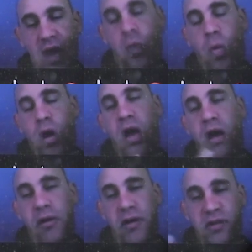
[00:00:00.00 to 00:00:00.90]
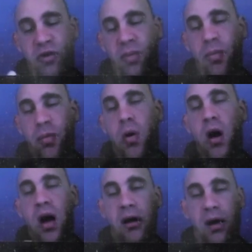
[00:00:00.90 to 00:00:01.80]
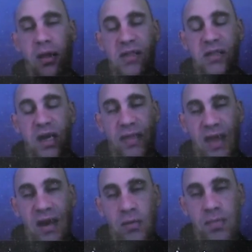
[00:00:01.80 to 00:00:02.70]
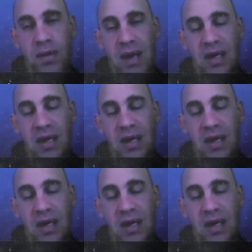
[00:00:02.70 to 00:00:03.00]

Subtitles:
cut wire and strip wire and things like that,